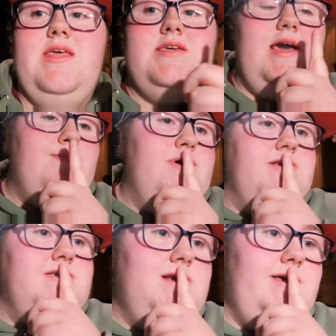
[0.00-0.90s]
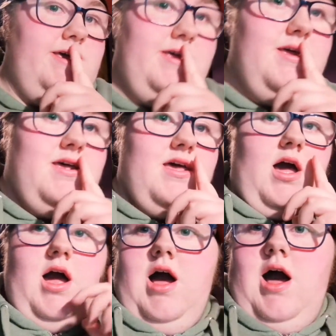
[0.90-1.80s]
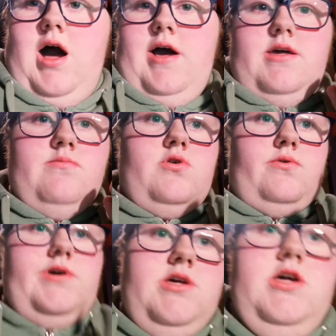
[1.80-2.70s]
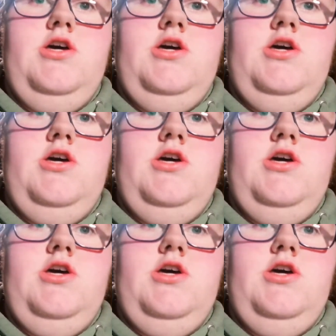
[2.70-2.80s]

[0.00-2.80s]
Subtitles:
yeah, basically, I am going